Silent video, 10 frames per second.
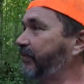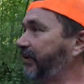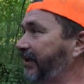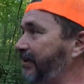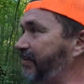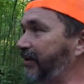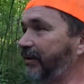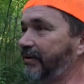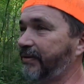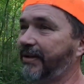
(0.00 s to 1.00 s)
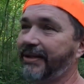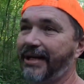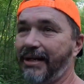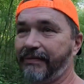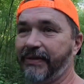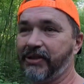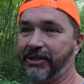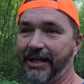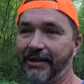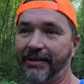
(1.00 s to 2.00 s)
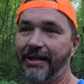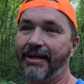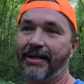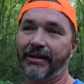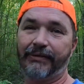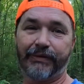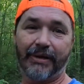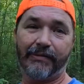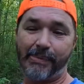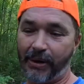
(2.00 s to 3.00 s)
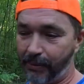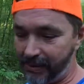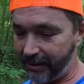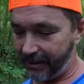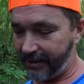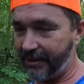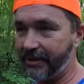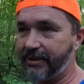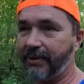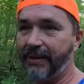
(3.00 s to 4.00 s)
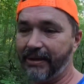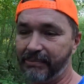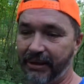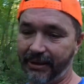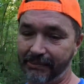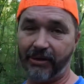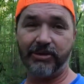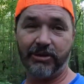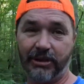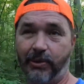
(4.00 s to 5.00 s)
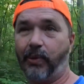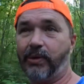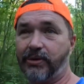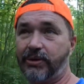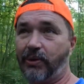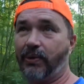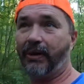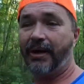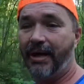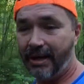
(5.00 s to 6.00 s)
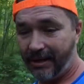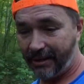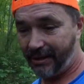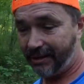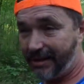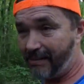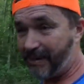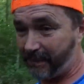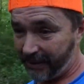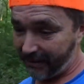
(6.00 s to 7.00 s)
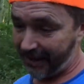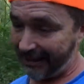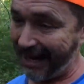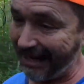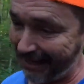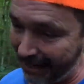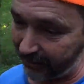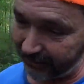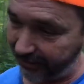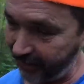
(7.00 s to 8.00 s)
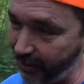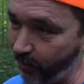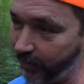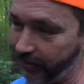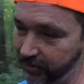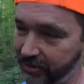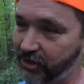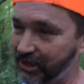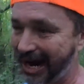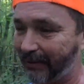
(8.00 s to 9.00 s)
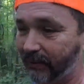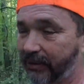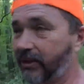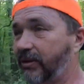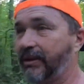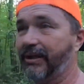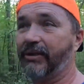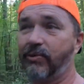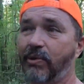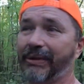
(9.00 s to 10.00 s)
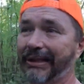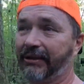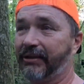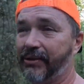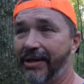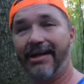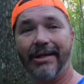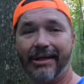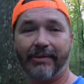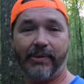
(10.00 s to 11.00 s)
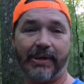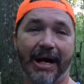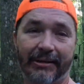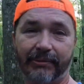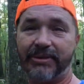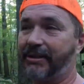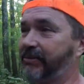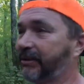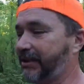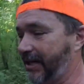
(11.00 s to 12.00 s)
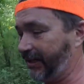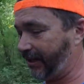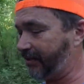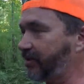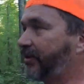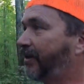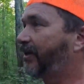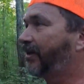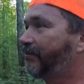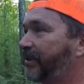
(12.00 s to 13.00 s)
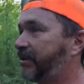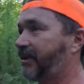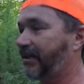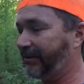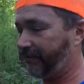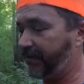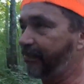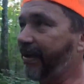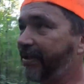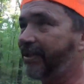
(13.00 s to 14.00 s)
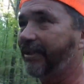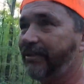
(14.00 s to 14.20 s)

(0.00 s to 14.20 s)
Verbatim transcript: We're in the middle of kind of finishing out the front of a pole barn so it can be emergency quarters or uh, come up here and hang out quarters and shower and cook and do what we need to. It will kind of resemble a tiny house, but it's not a living space.